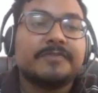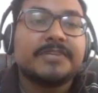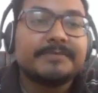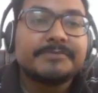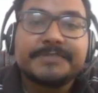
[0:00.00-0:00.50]

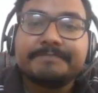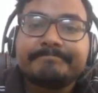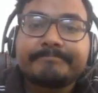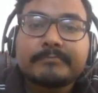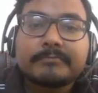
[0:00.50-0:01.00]
times.
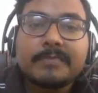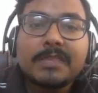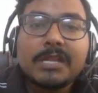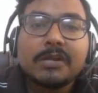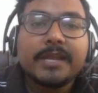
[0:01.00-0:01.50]

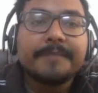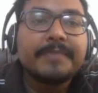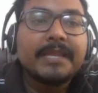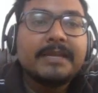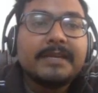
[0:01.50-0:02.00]
Okay,
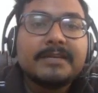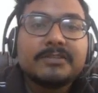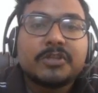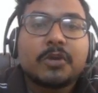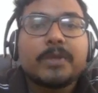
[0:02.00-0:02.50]
so
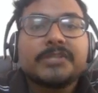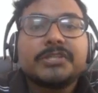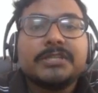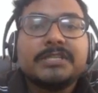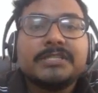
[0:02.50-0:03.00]
the question
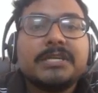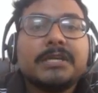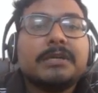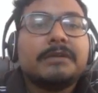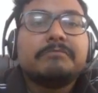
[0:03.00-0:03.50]
is
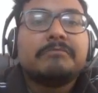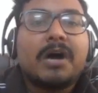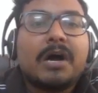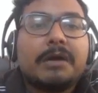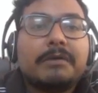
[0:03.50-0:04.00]

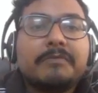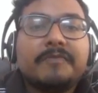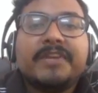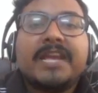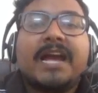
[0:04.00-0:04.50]

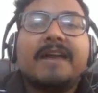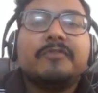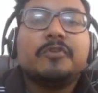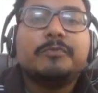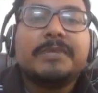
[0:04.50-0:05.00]
we have
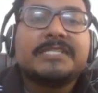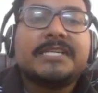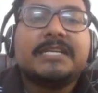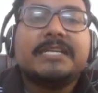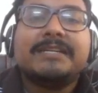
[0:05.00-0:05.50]
to
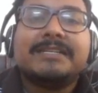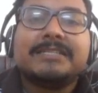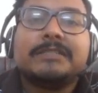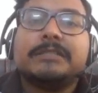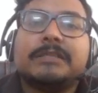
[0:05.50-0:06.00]
basically
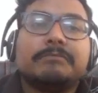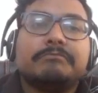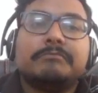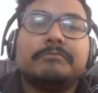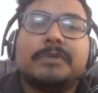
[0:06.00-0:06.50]
return
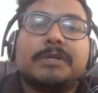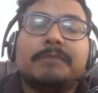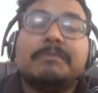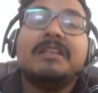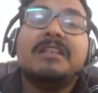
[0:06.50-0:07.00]
a
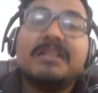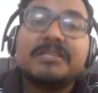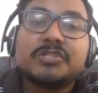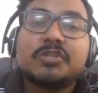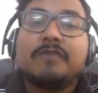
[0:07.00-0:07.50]

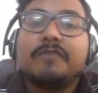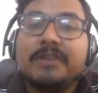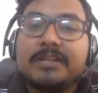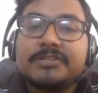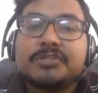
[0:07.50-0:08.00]
list
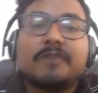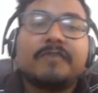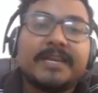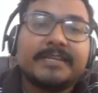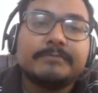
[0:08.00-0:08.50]
of
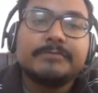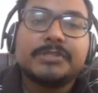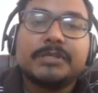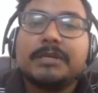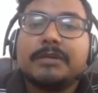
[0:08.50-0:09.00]
items.
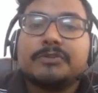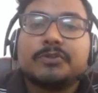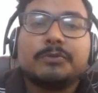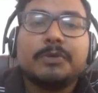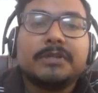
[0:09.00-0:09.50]

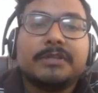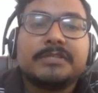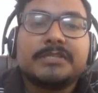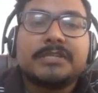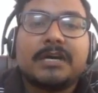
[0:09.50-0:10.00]
So this
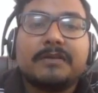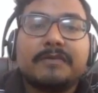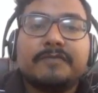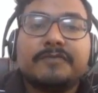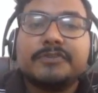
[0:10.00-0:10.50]
is our
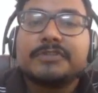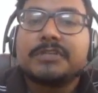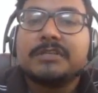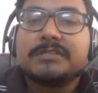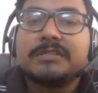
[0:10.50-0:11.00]
first
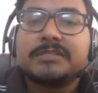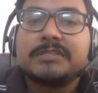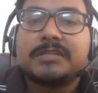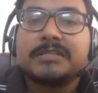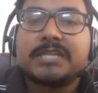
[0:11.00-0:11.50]
list, this is
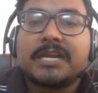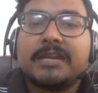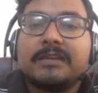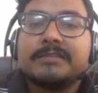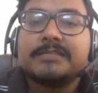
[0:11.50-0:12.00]
our second
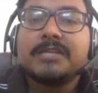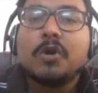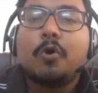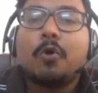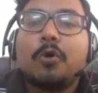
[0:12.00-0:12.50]
list,
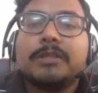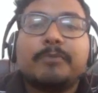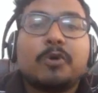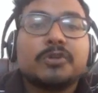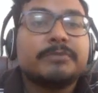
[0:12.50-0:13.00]
all the
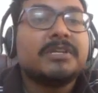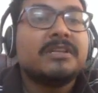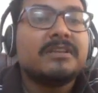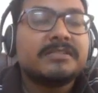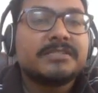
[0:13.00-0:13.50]
possible
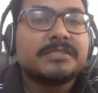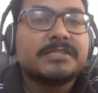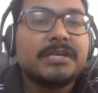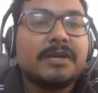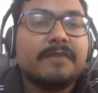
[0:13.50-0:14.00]
lists
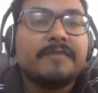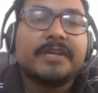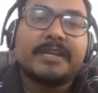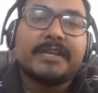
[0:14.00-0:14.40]
where